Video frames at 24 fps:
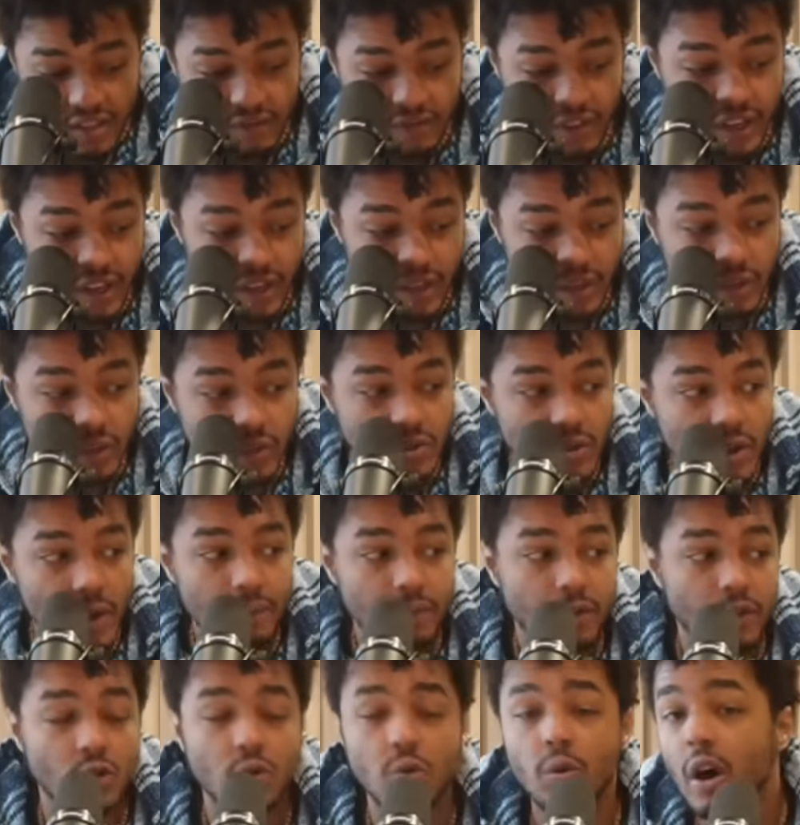videos
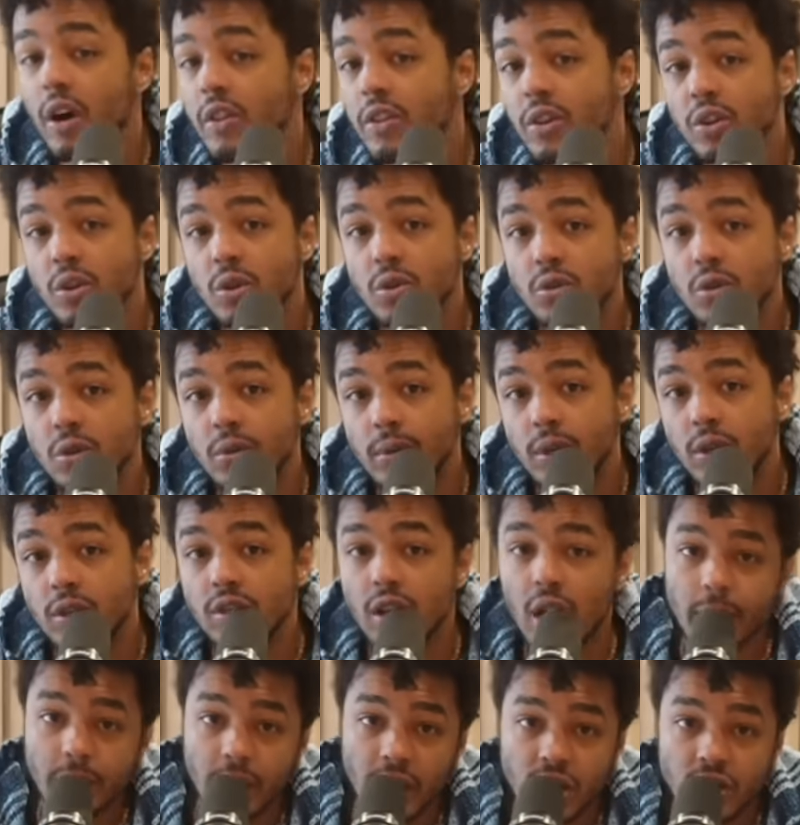to other YouTubers
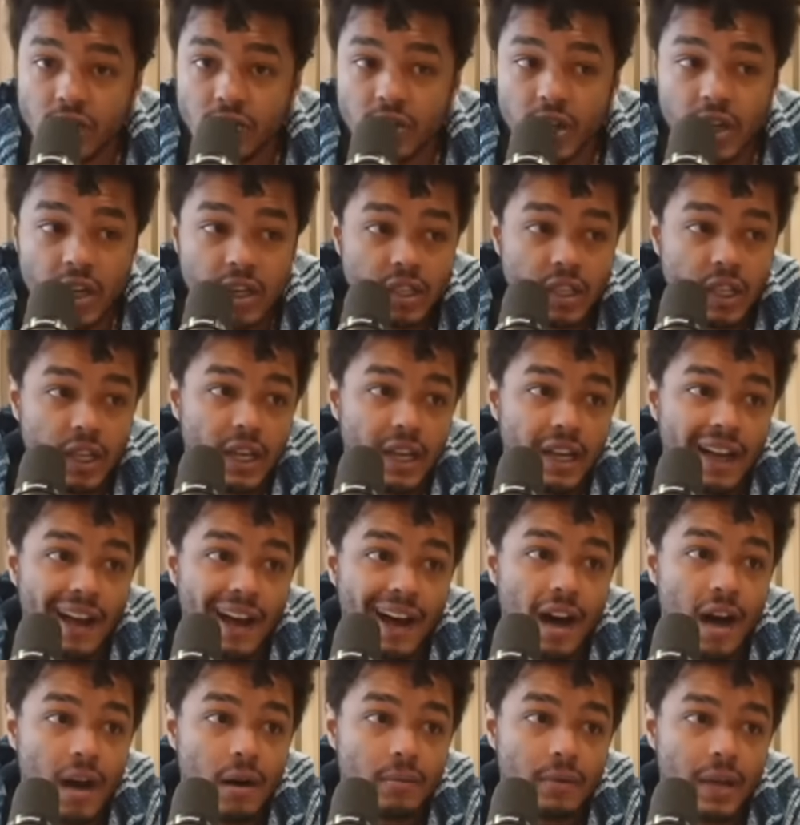on Patreon.
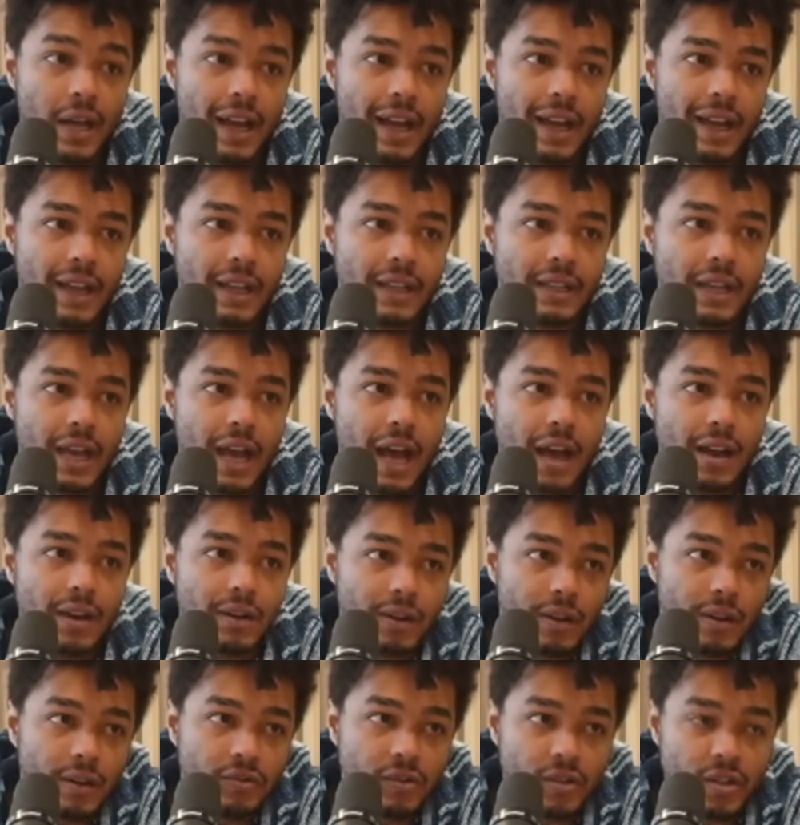And I don't
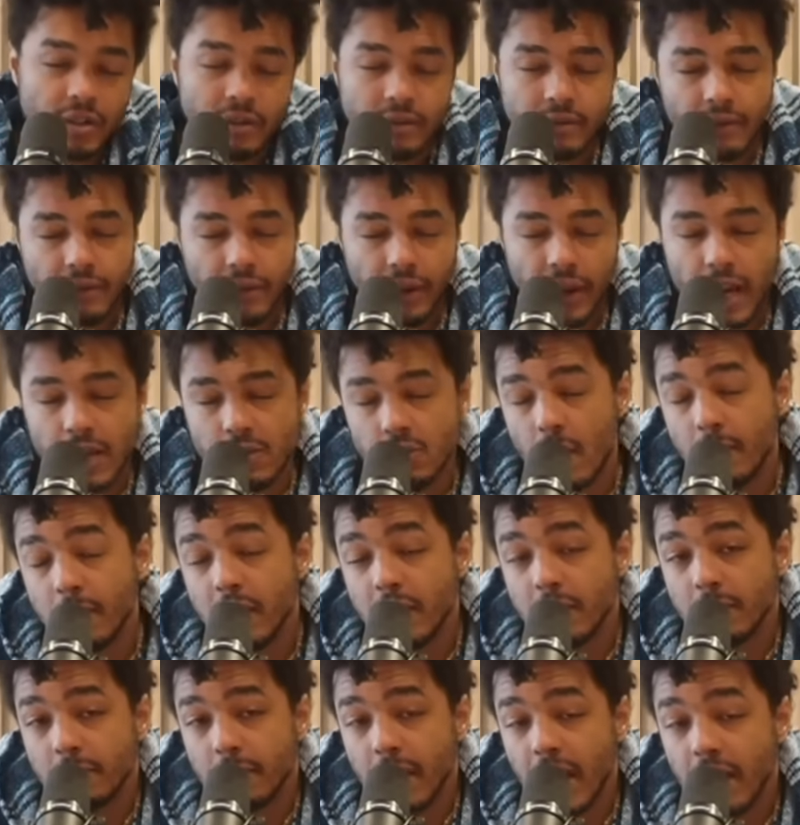know, if you guys want me
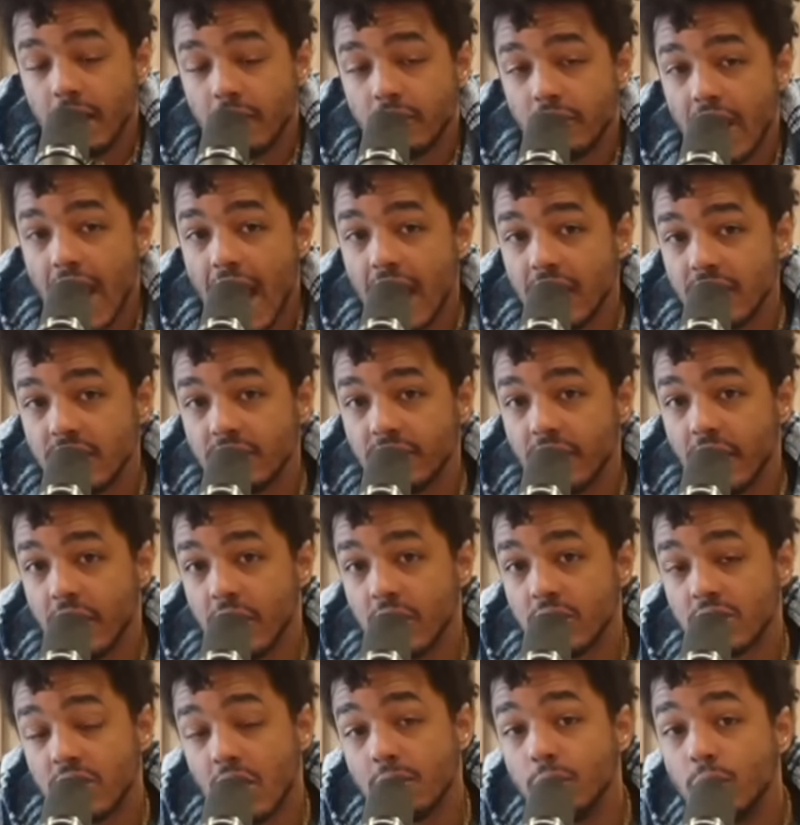to make reaction
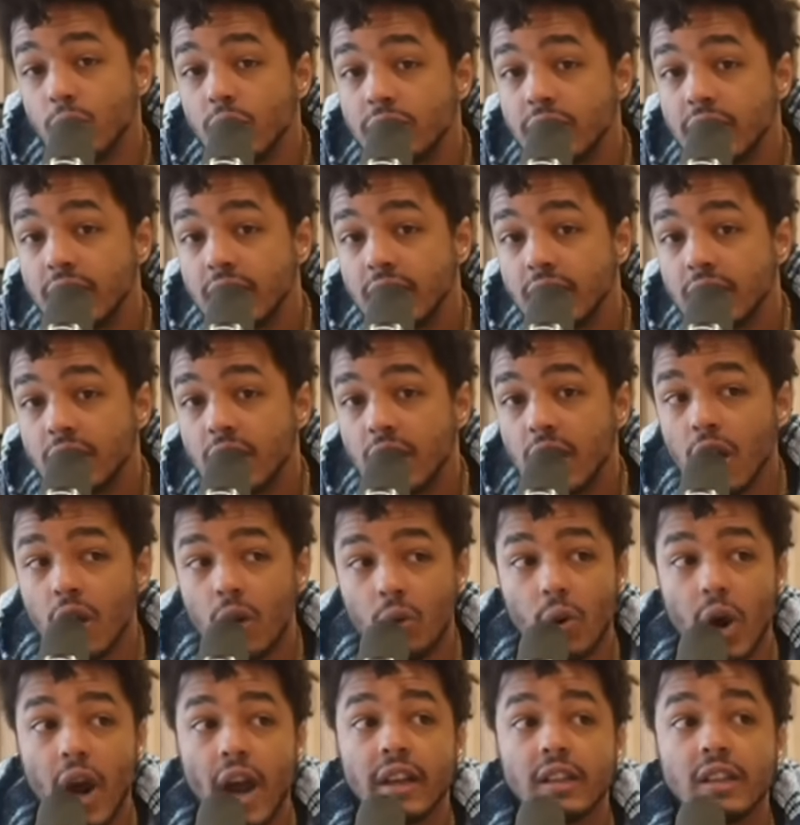videos on movies
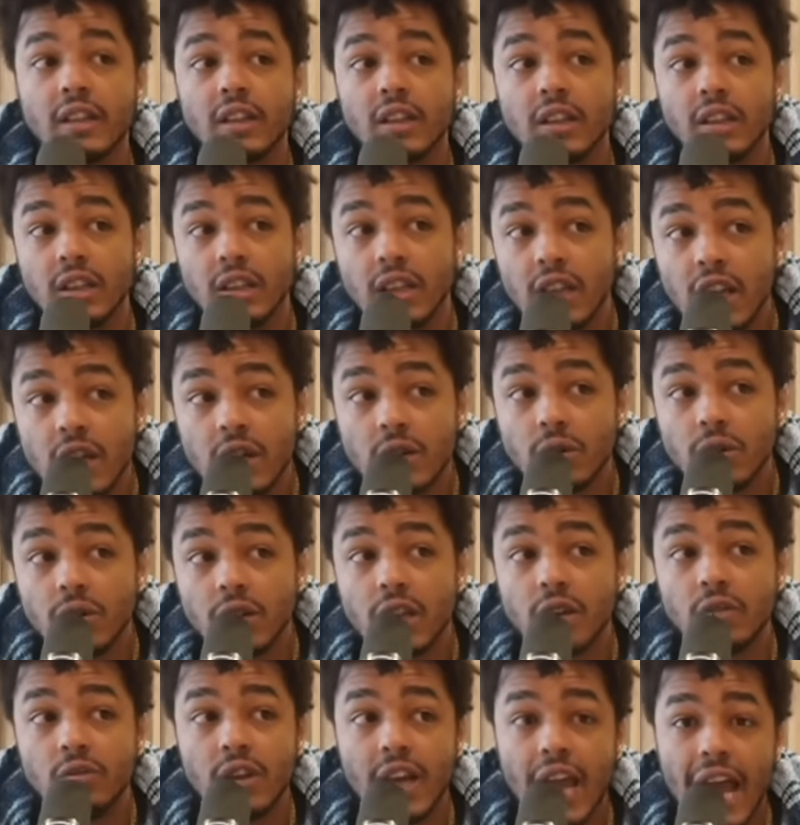where I
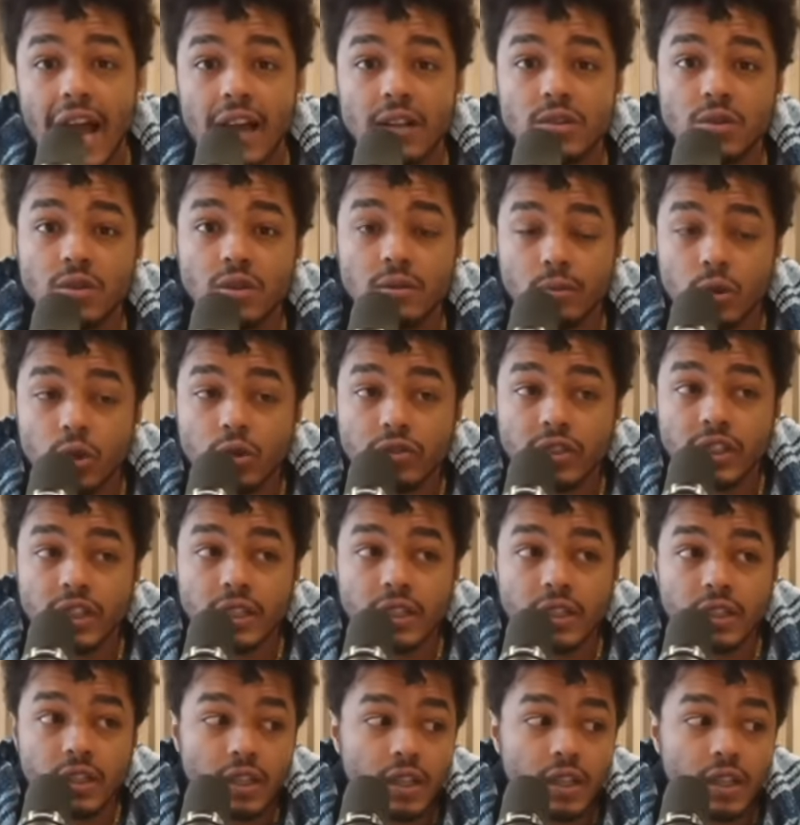literally react to the movie.